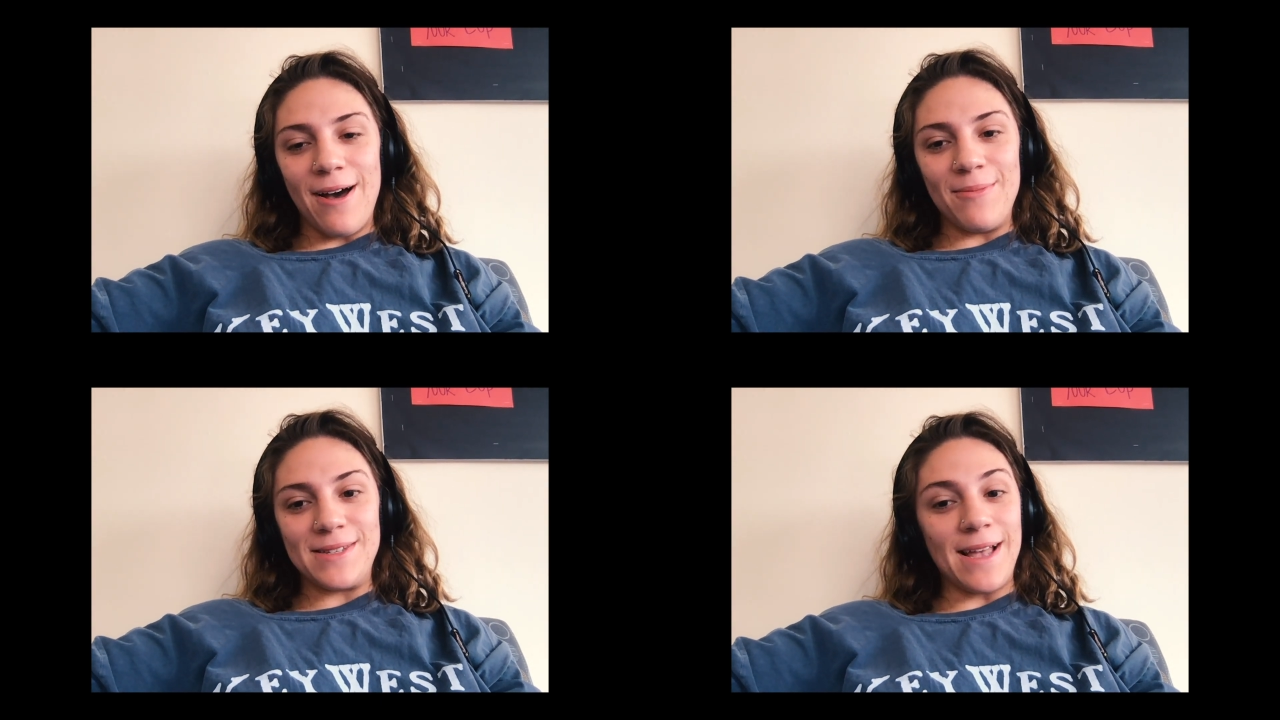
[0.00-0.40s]

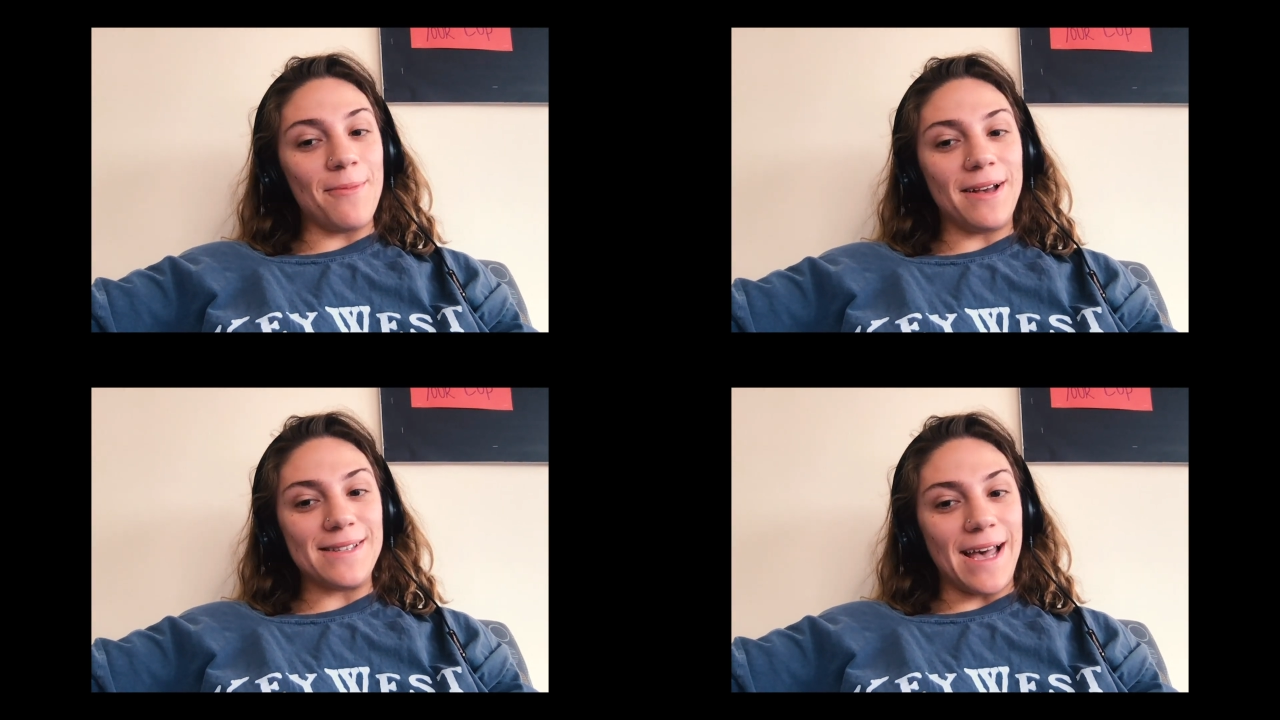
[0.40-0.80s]
It's not
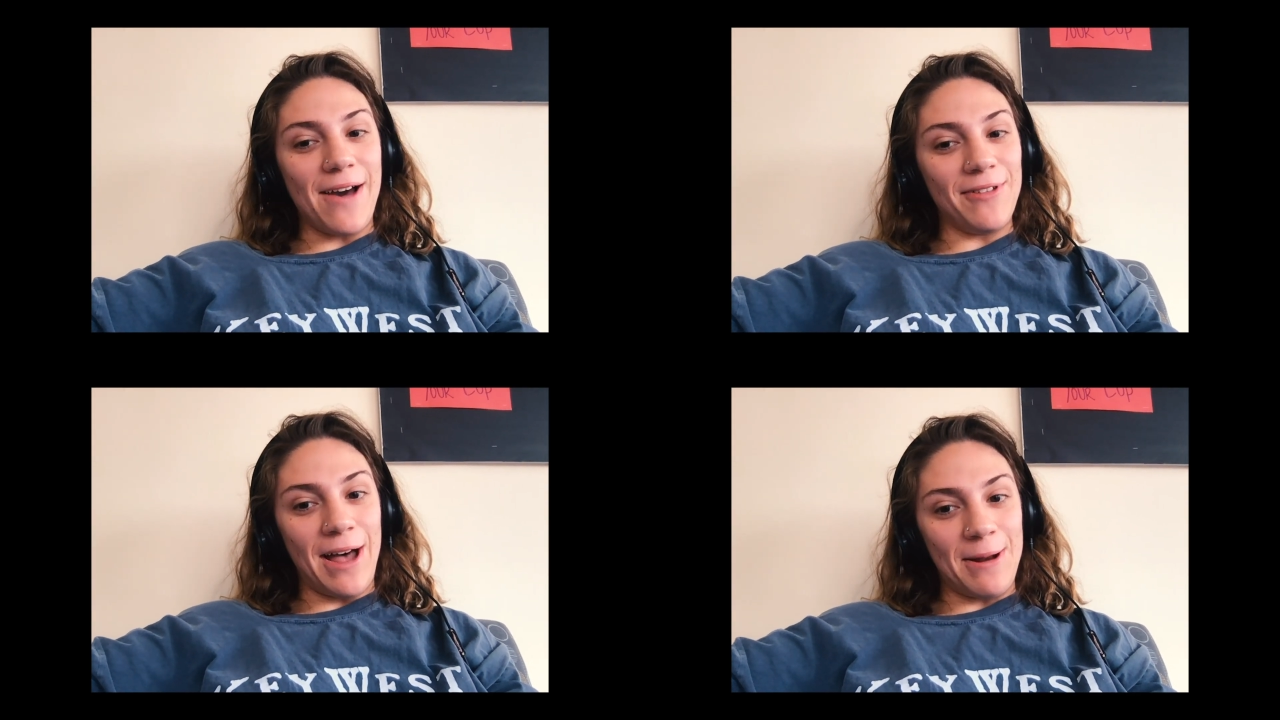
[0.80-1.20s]
because I have
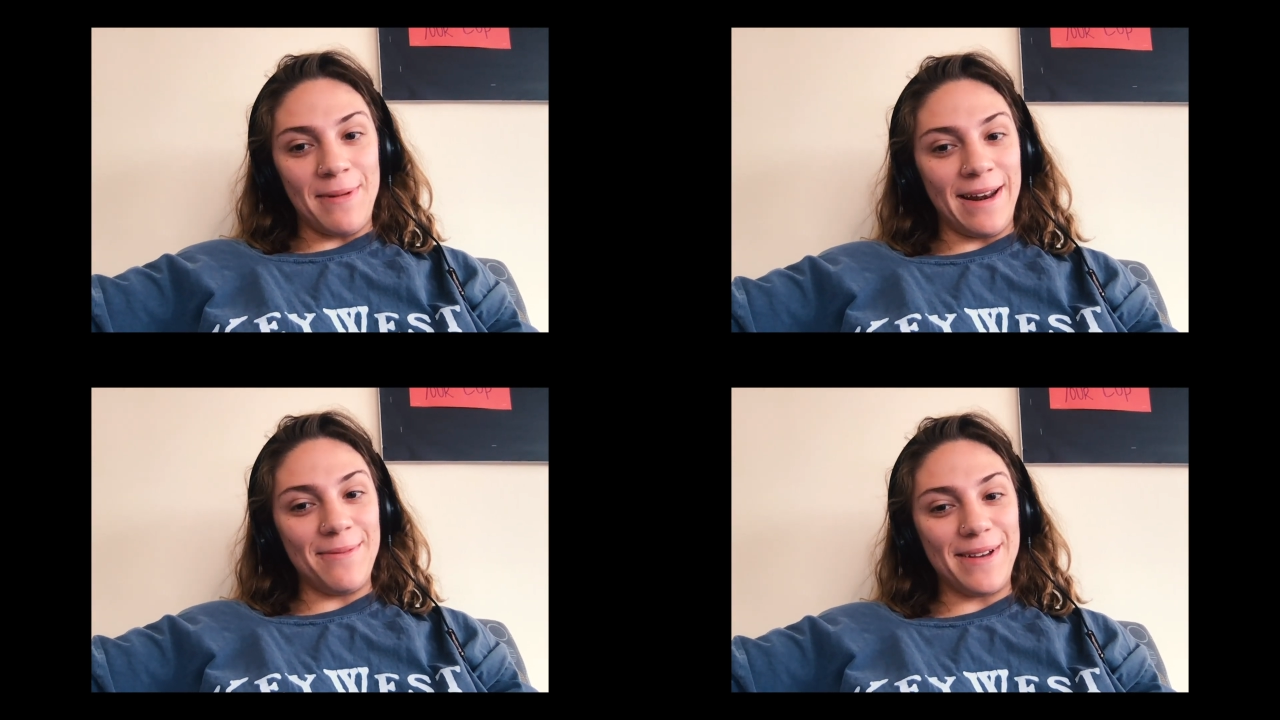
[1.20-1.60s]
a lot of
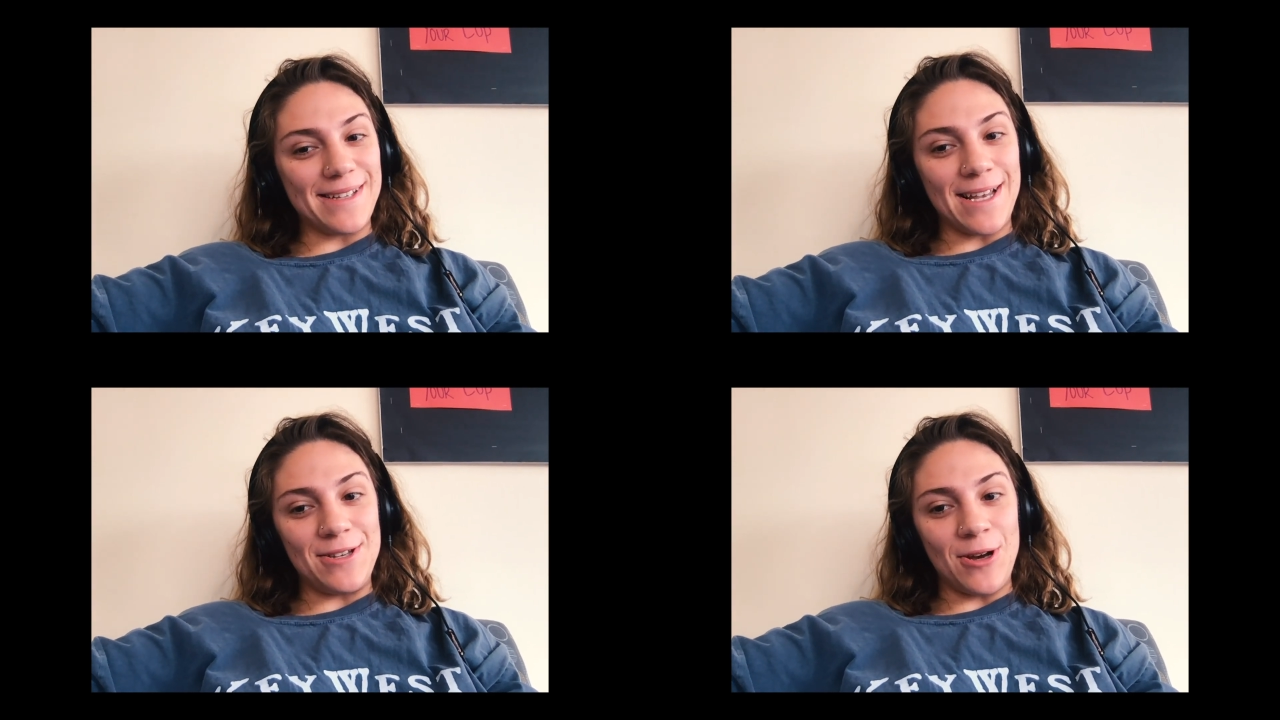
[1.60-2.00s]
money, because
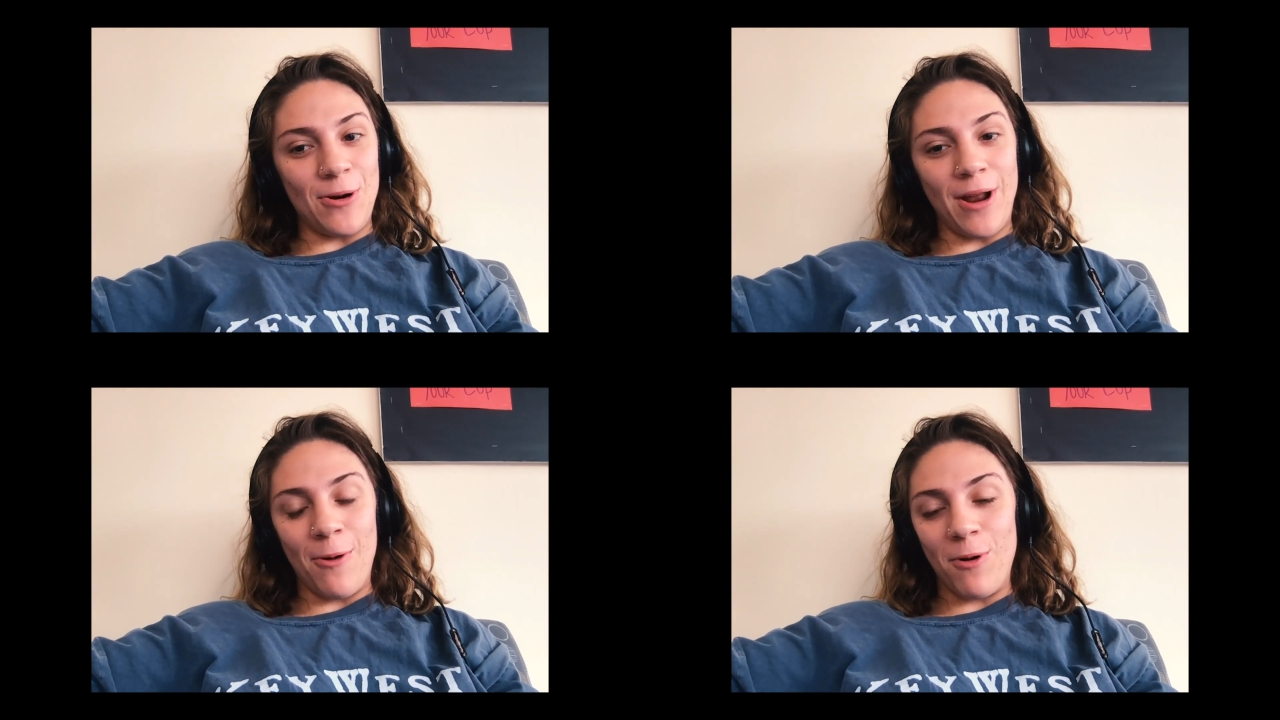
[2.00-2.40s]
I
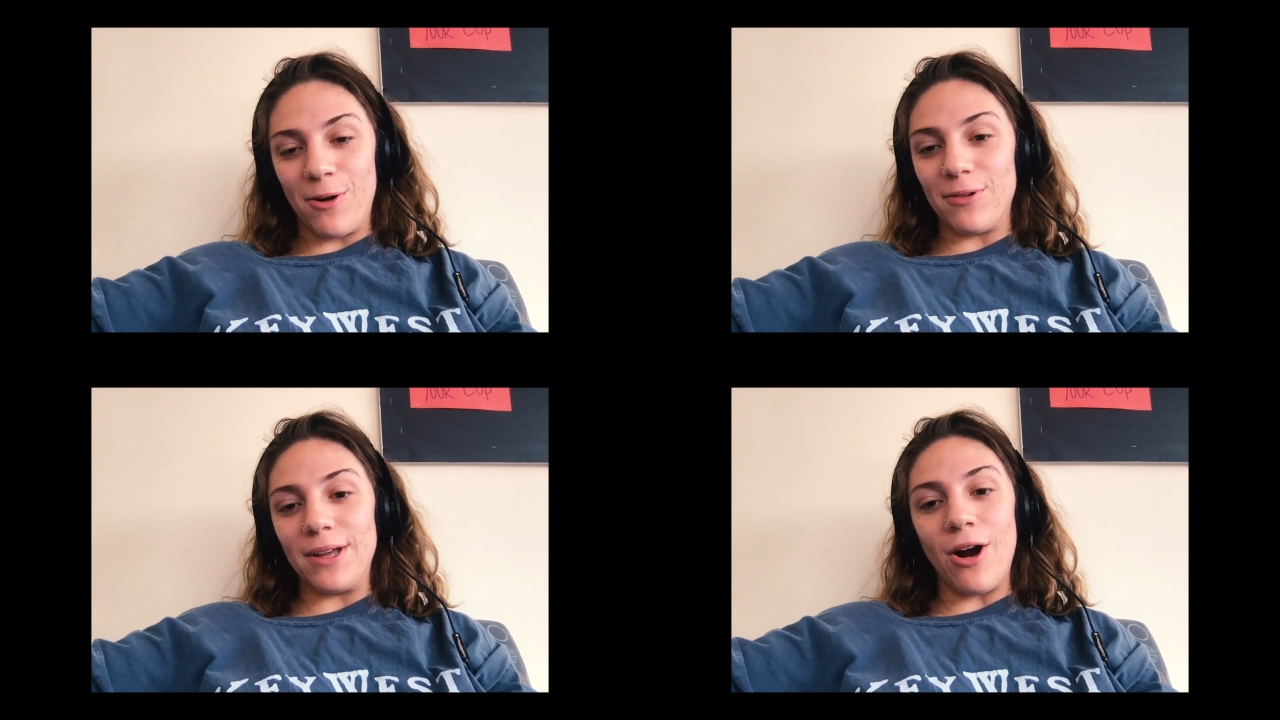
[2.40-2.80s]
don't. I work
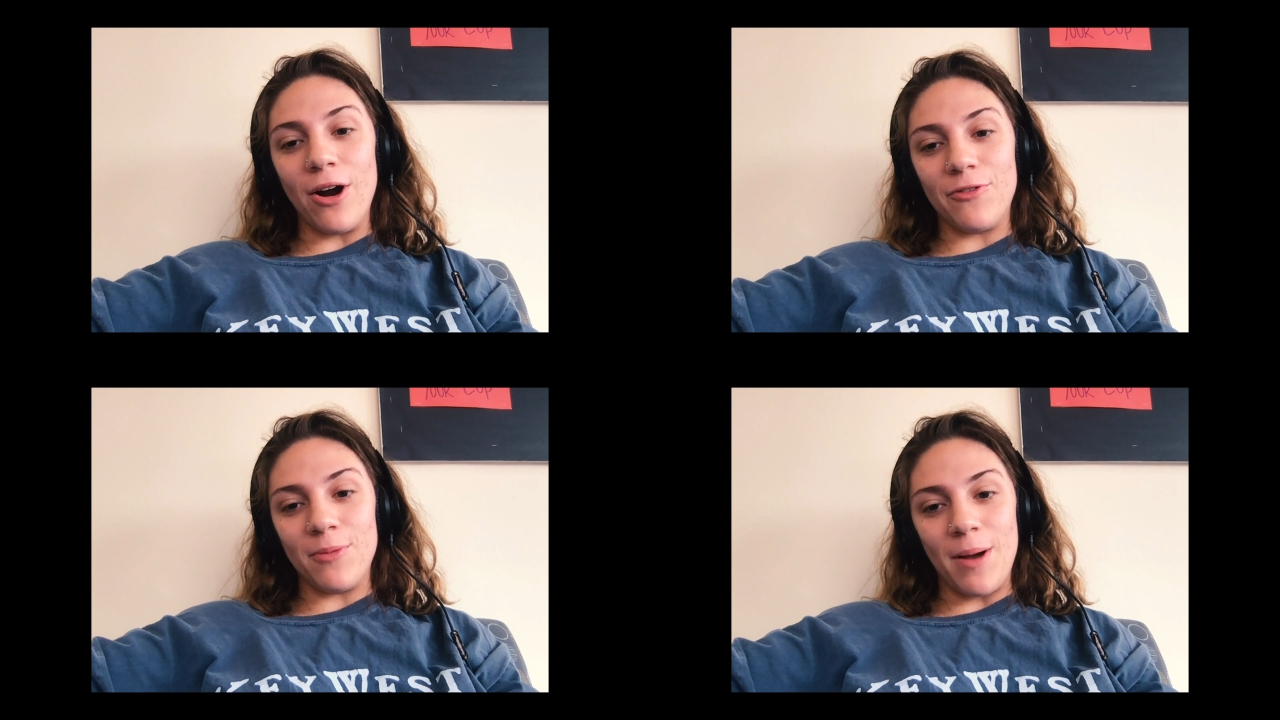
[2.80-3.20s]
really
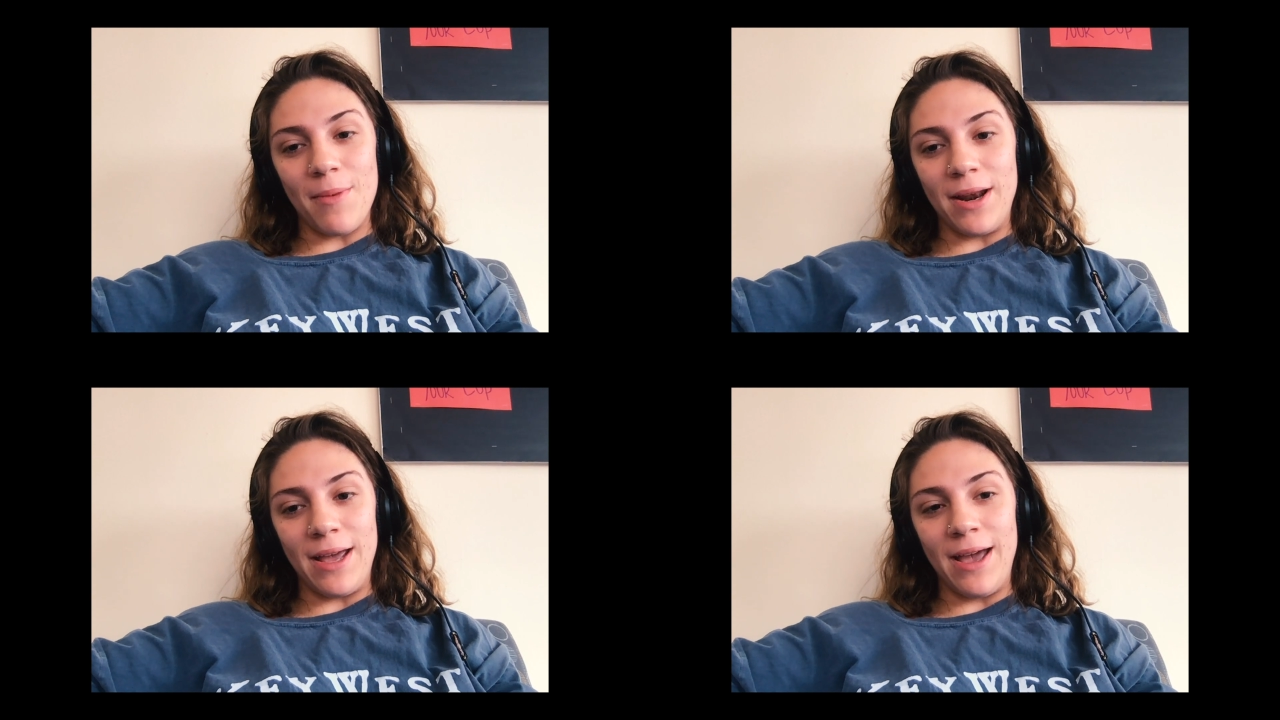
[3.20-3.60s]
hard for my
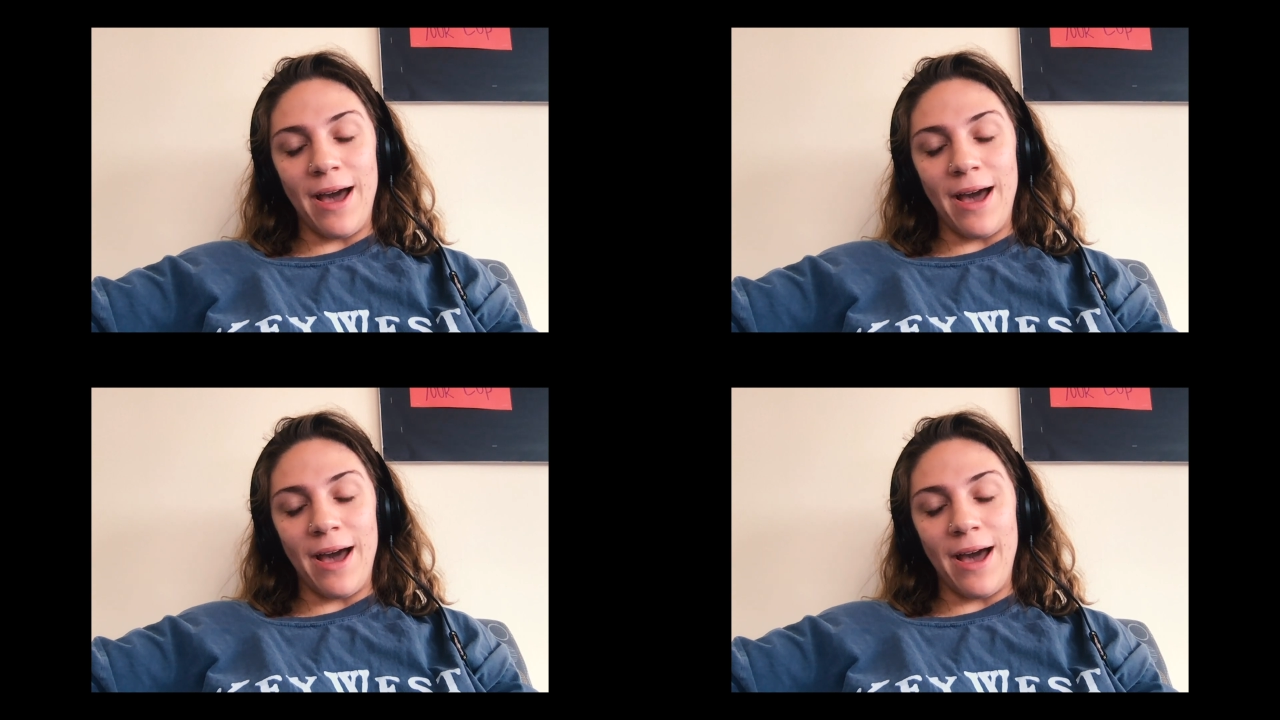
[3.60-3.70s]
money.